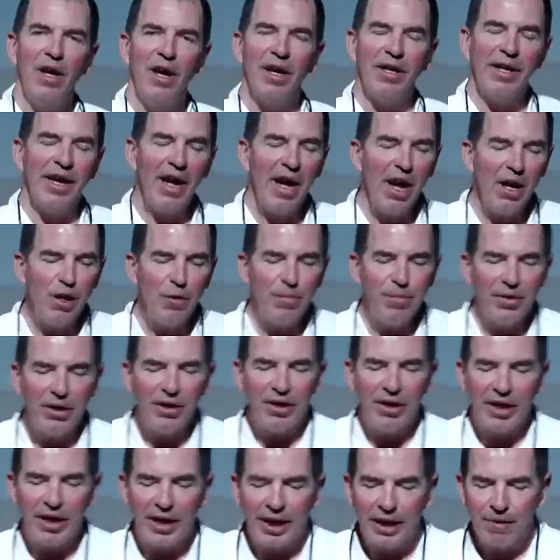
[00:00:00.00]

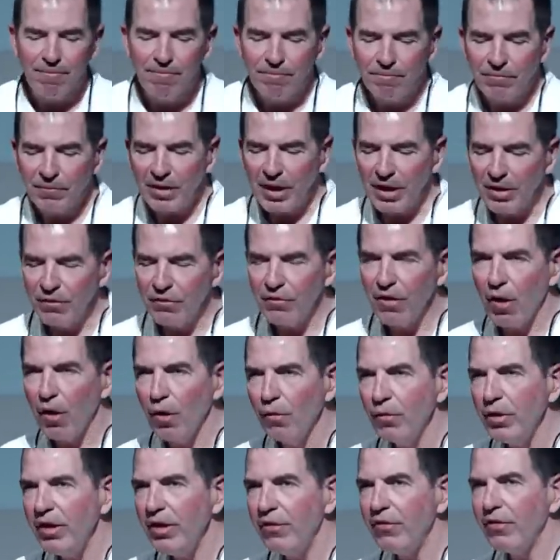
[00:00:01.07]
Accountability is
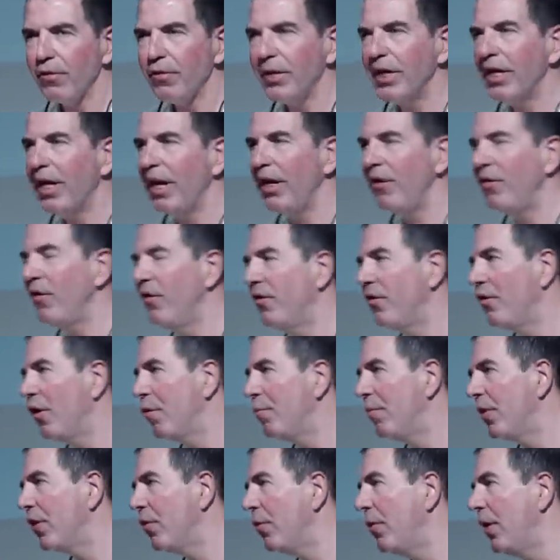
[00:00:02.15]
always a
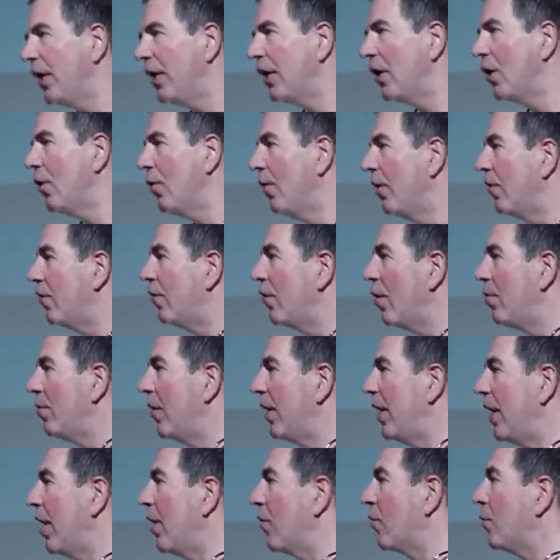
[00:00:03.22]
relationship between you and
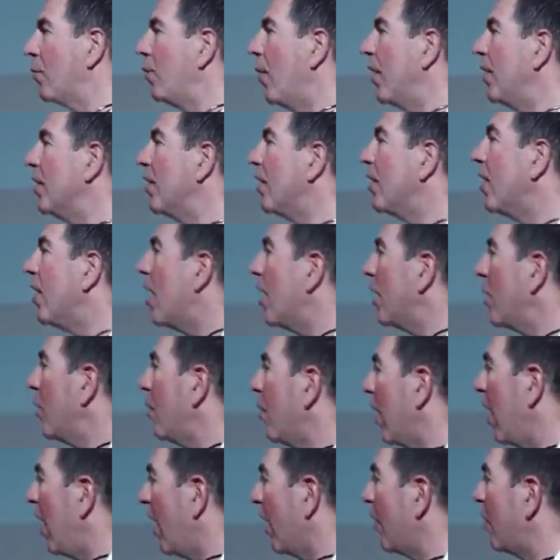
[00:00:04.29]
somebody else. Whether or not you
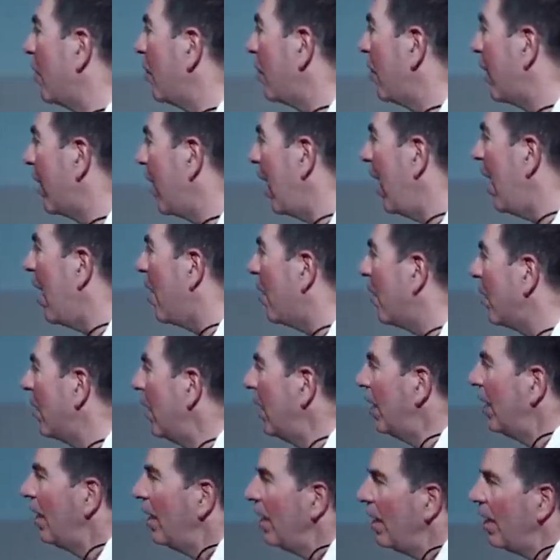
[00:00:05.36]
are held to account
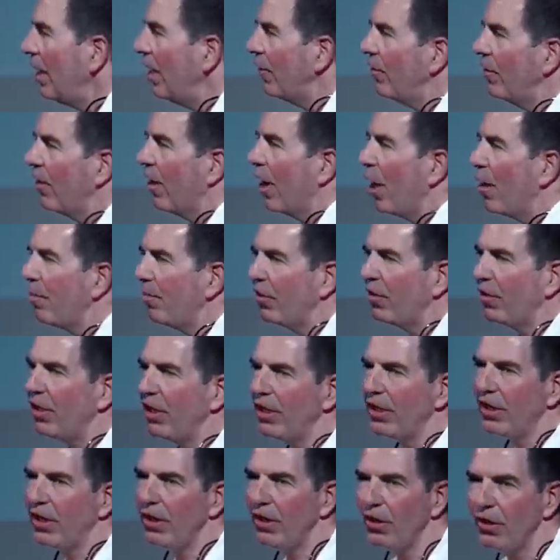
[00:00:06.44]
isn't up
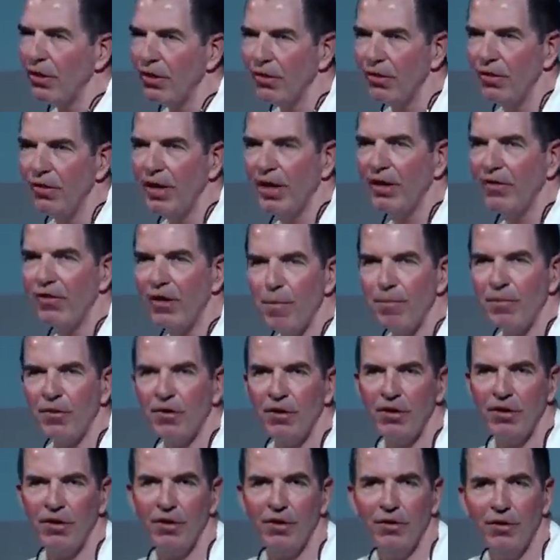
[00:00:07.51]
to you, it's up
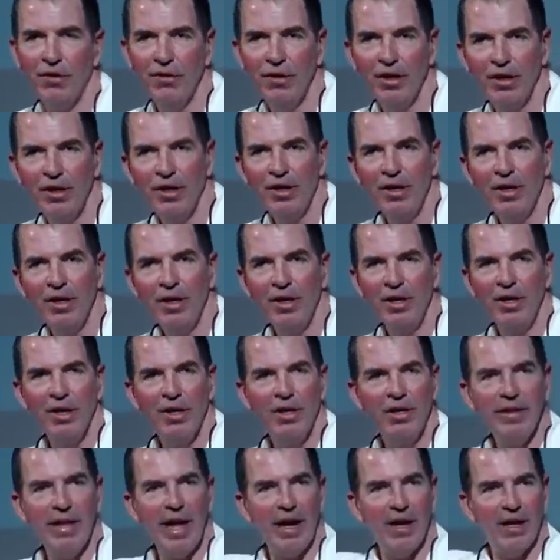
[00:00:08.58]
to
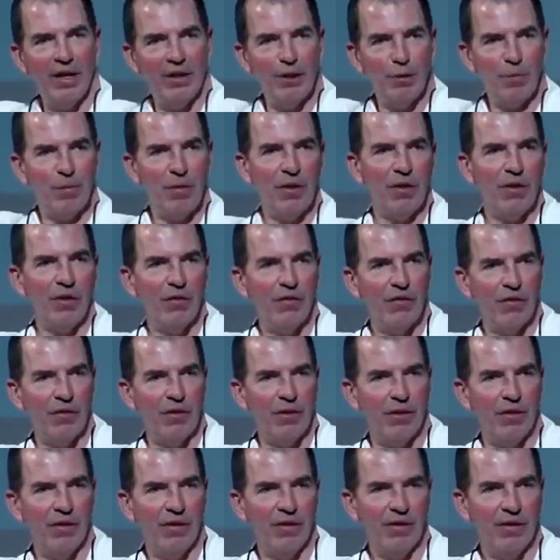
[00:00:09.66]
that other
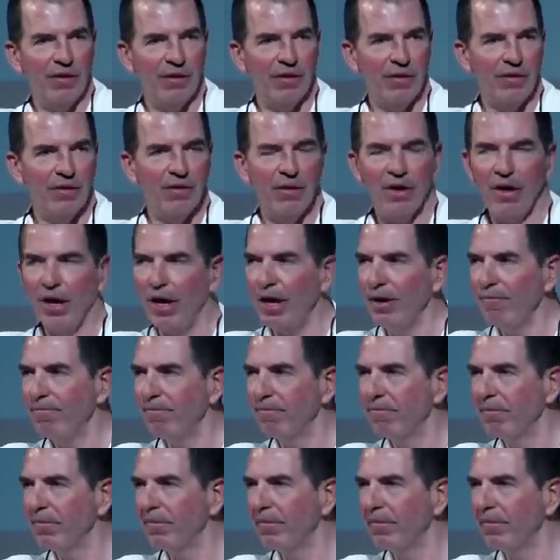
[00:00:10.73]
person. Right?